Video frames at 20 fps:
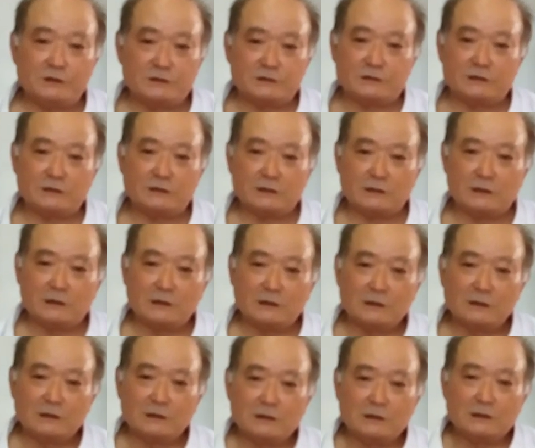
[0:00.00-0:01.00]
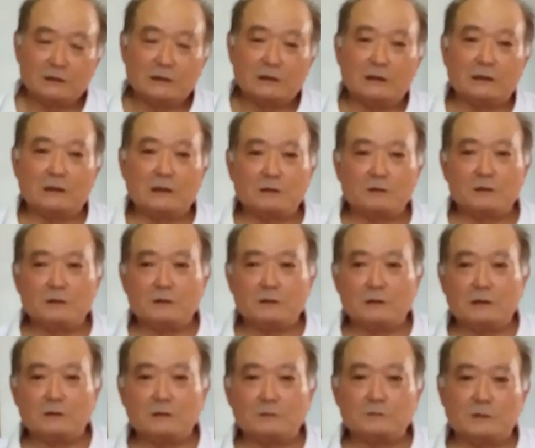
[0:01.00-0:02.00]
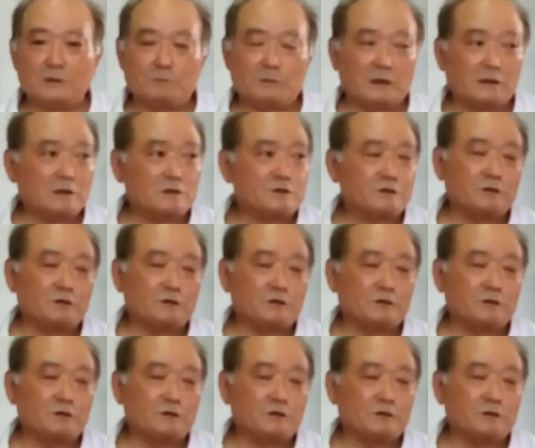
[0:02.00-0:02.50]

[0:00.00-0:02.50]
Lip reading: easy, and but